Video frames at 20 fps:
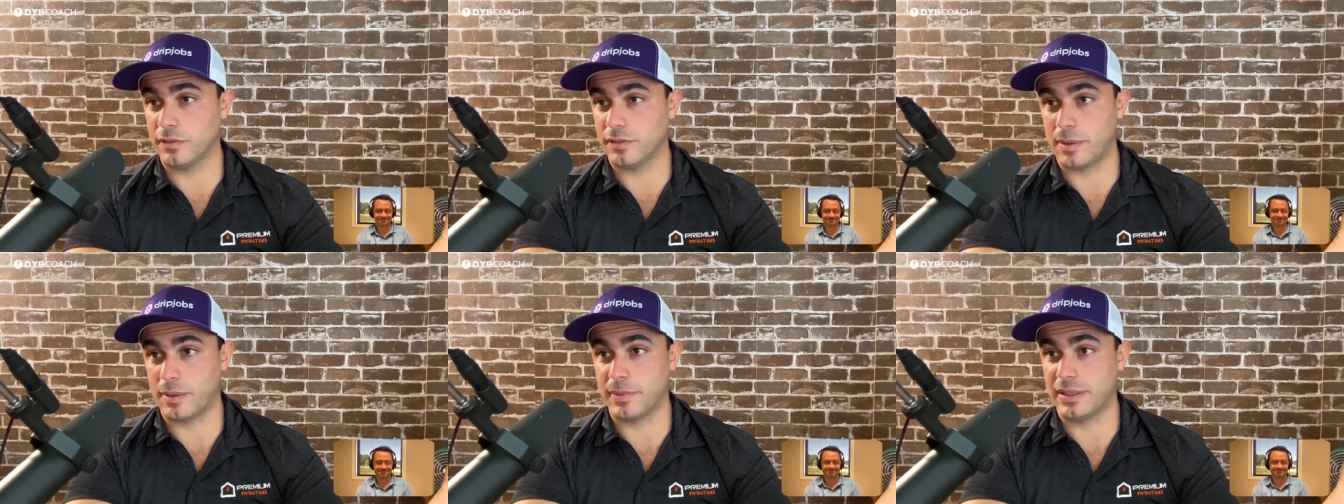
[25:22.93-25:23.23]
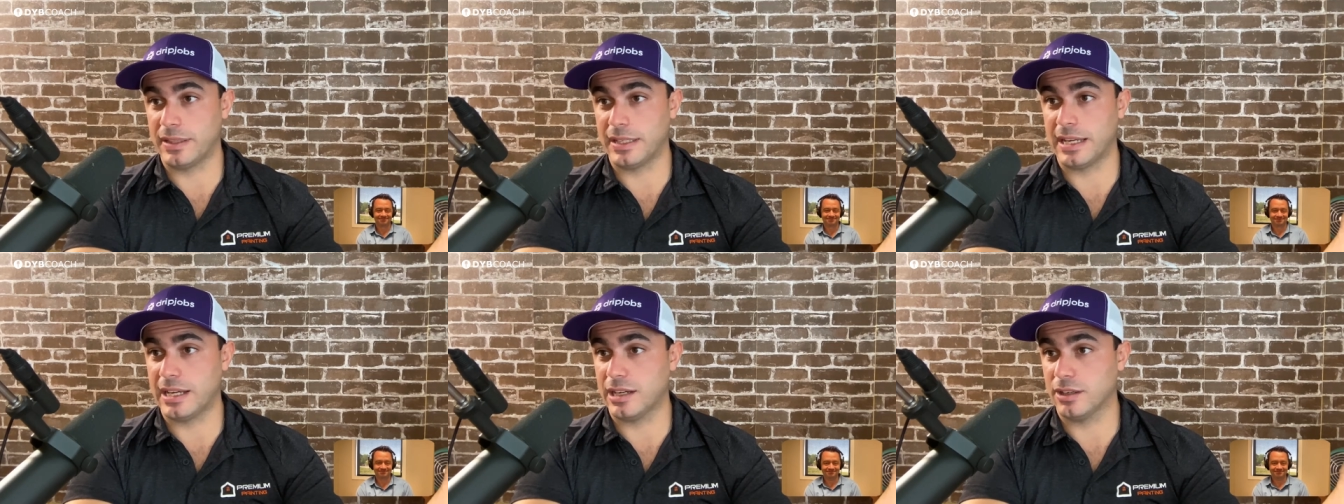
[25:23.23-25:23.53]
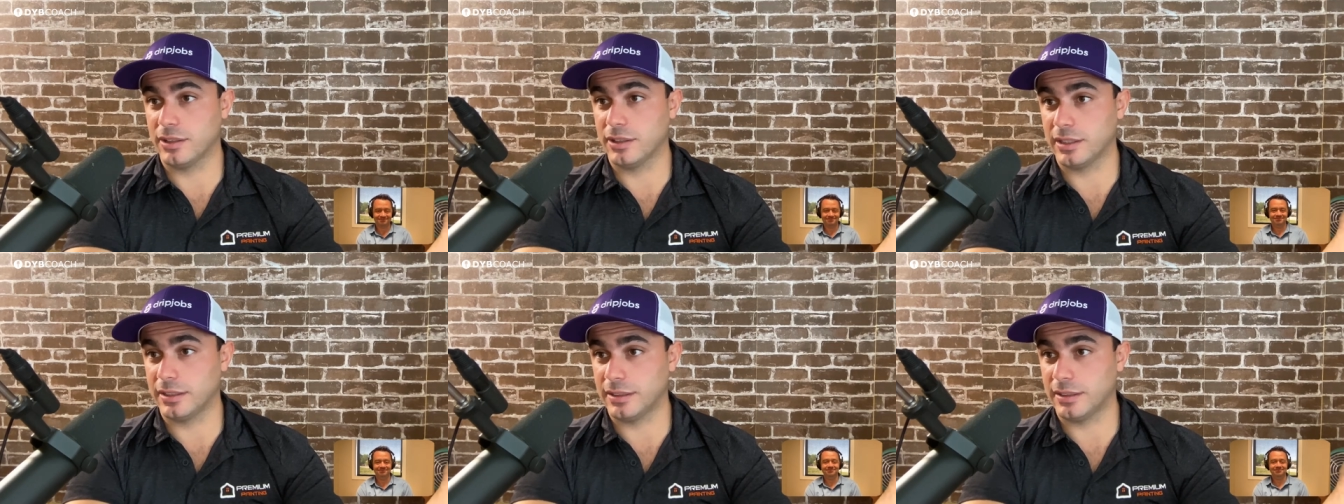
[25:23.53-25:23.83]
if i'm in the
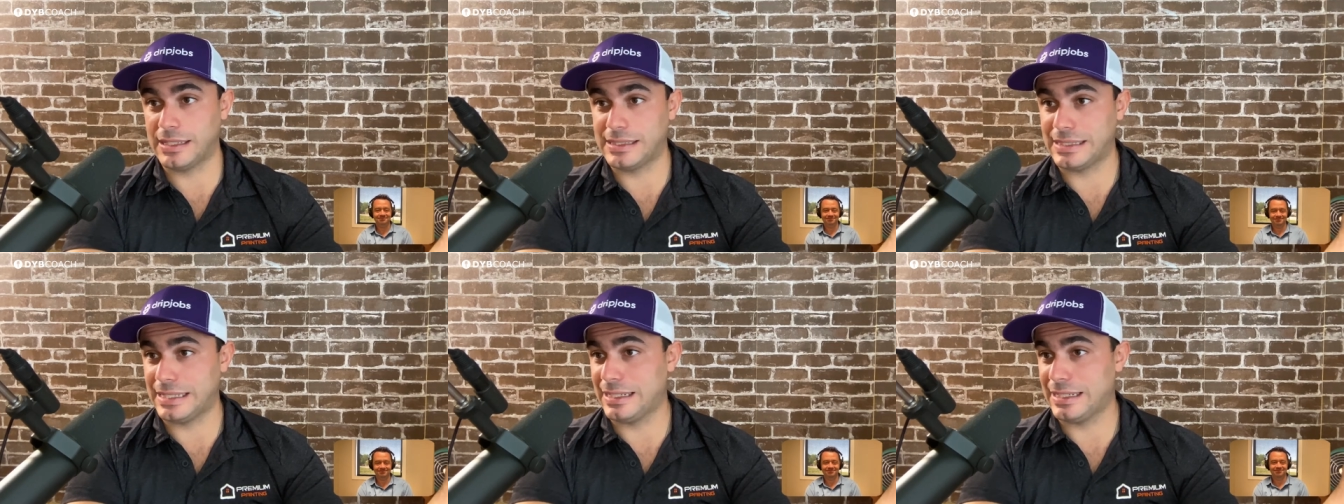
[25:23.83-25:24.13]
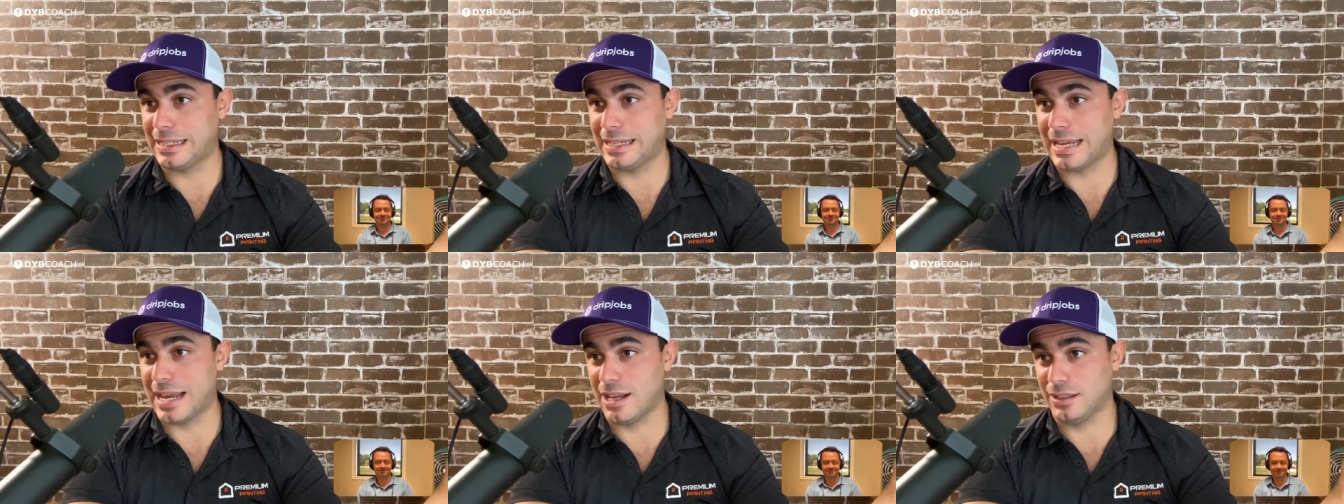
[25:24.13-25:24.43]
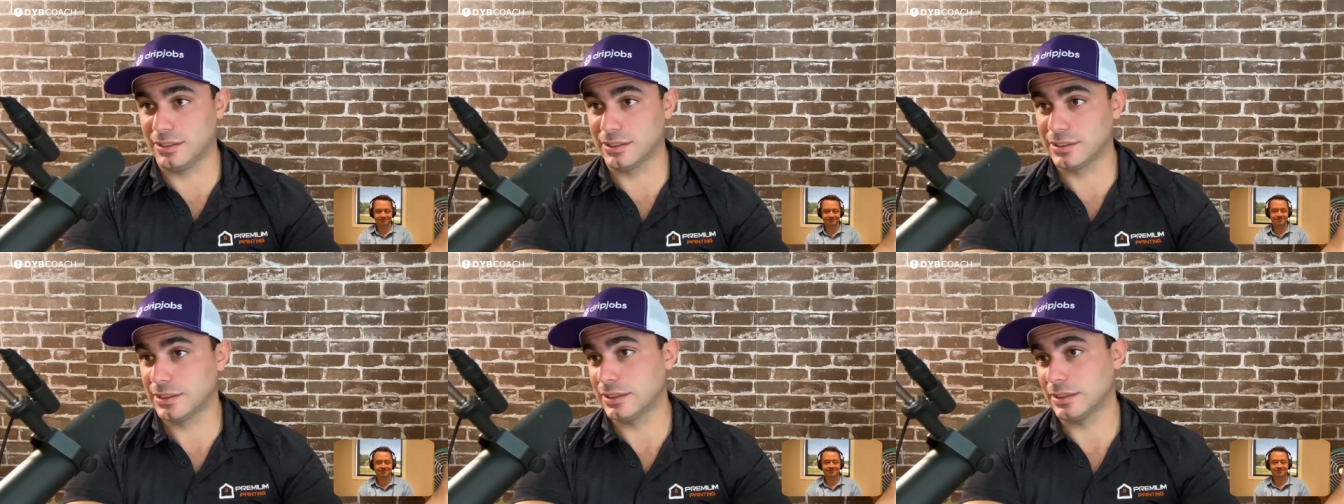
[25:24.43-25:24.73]
area and they need a
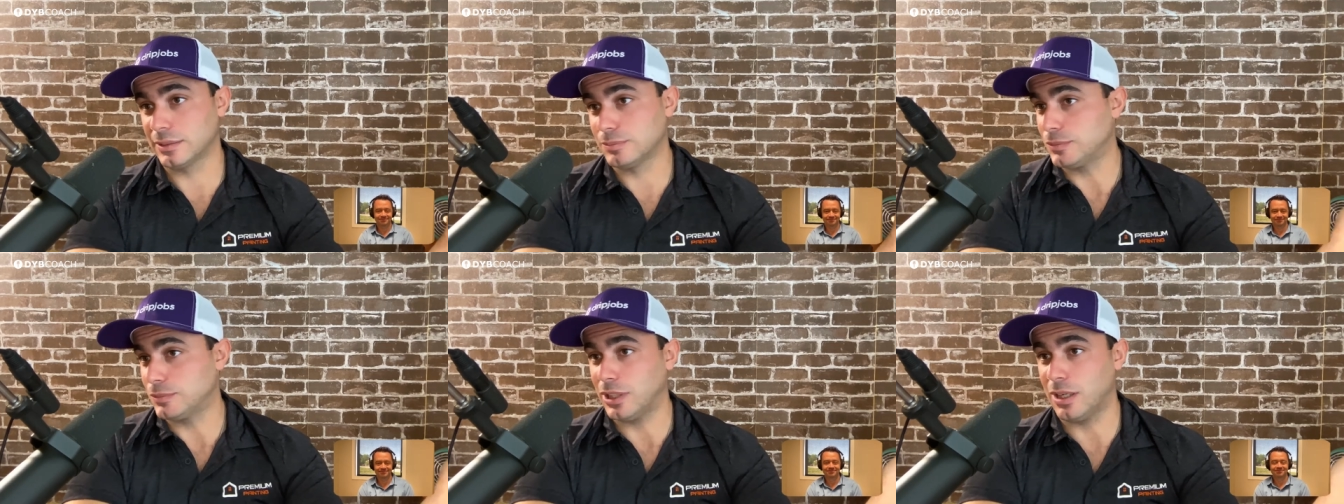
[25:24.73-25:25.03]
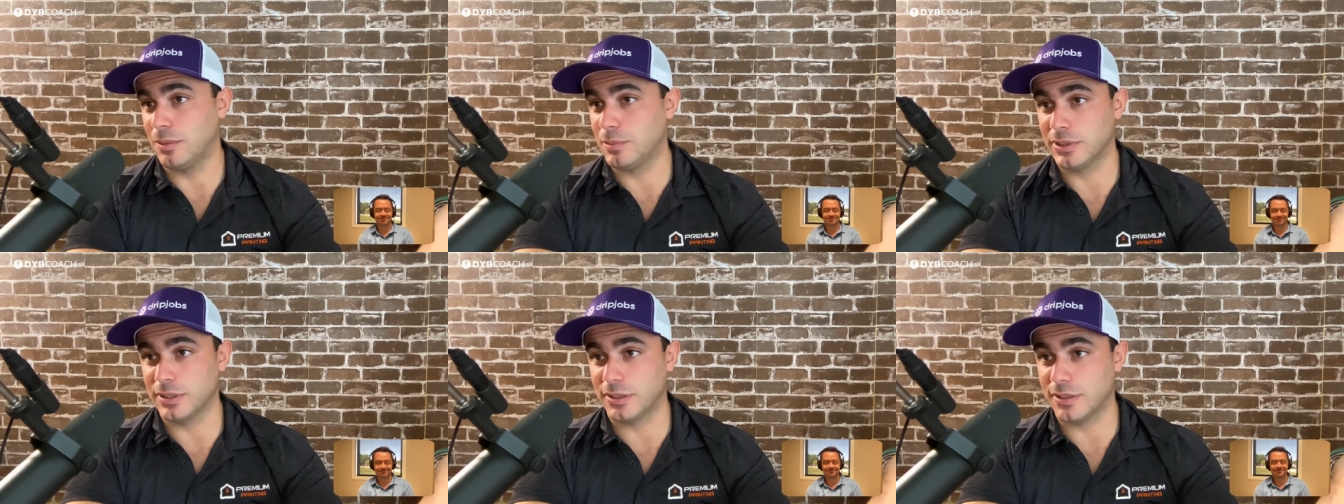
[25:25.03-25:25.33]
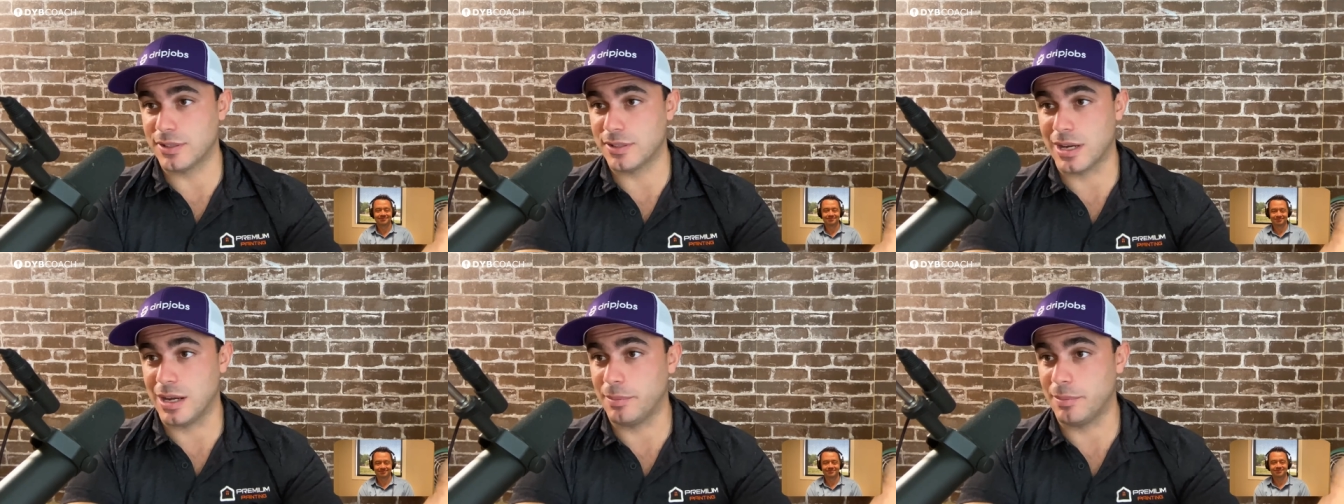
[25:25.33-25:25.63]
gallon and i'm coming to
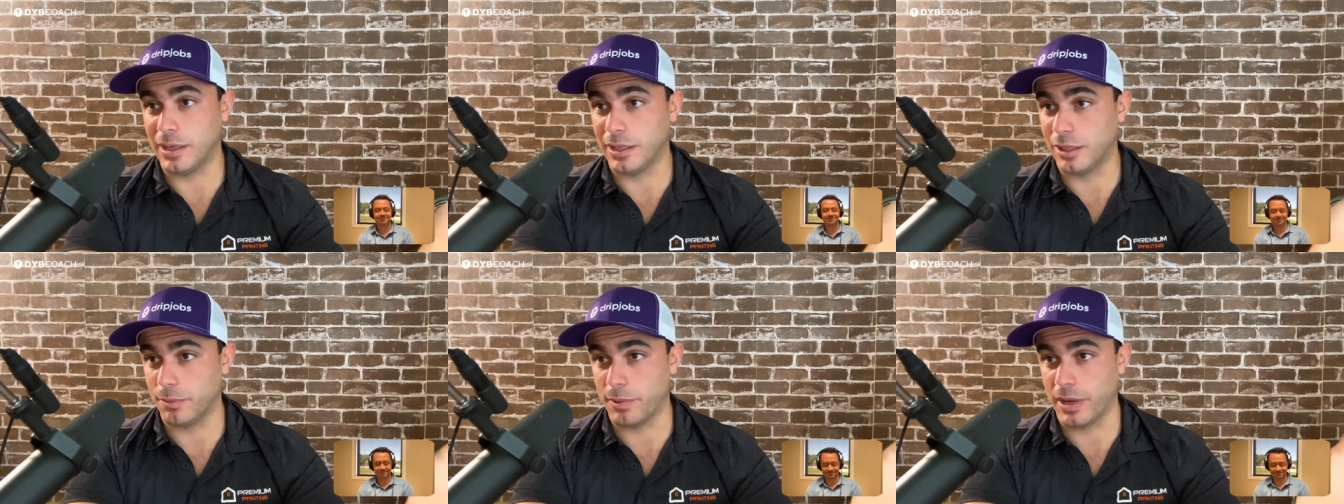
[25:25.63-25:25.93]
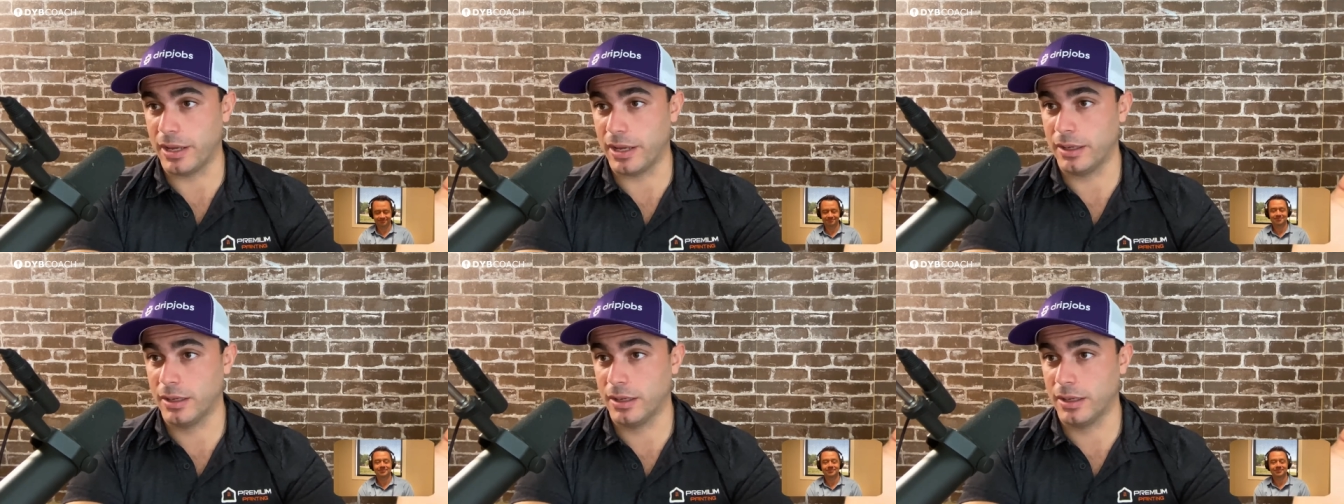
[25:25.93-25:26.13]
the job anyway